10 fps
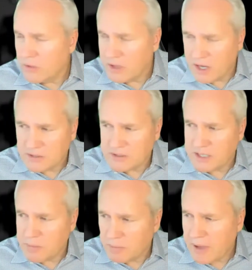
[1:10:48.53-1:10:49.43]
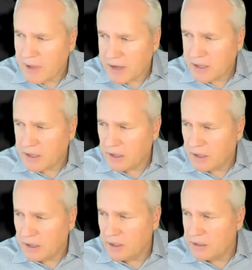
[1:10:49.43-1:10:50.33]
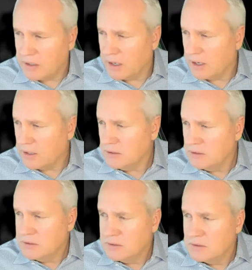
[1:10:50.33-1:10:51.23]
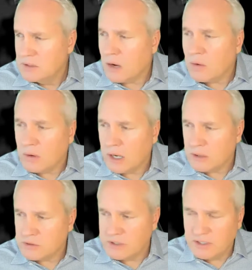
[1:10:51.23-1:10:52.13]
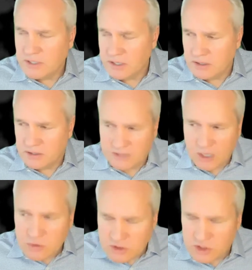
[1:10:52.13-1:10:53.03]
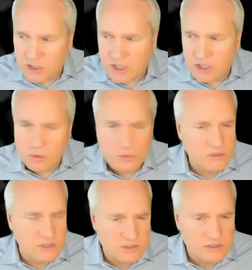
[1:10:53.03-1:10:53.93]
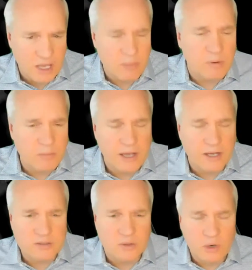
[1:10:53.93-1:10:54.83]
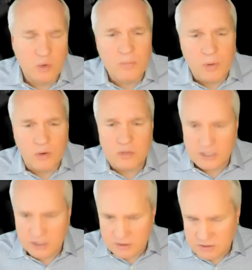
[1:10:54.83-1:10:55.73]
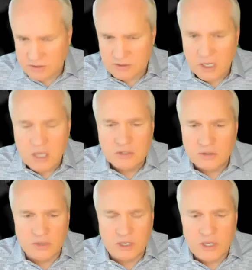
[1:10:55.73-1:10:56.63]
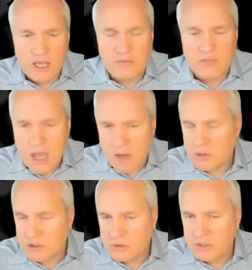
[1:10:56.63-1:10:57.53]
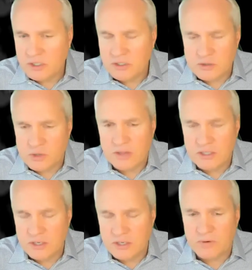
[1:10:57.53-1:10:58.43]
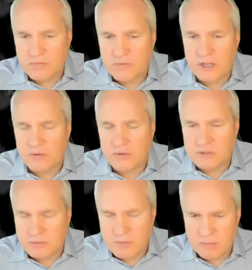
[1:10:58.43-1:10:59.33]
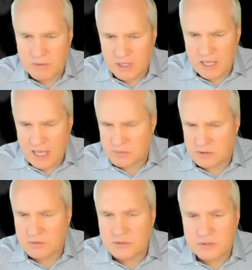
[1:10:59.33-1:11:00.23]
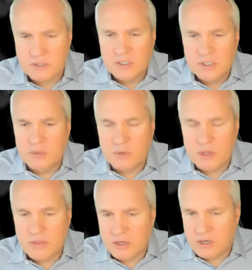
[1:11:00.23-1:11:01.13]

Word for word: got a sample pack and uh, how, how should they take this? How should they use the sample pack? So I know partly it's just so that you have the opportunity to try the different flavors and maybe the capsules with uh,